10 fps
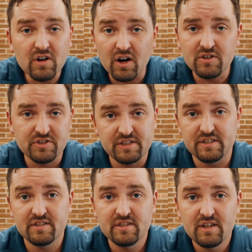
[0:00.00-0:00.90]

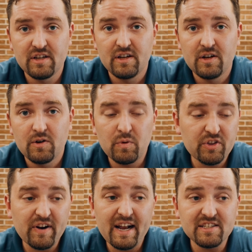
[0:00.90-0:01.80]
cartridges,
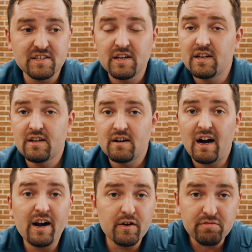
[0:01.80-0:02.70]
whether it has
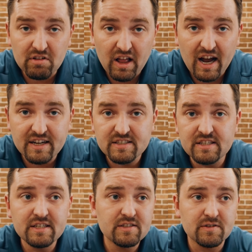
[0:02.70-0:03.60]
higher
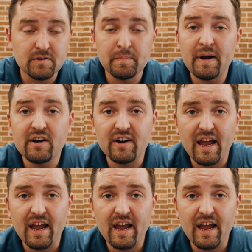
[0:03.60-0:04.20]
velocities or better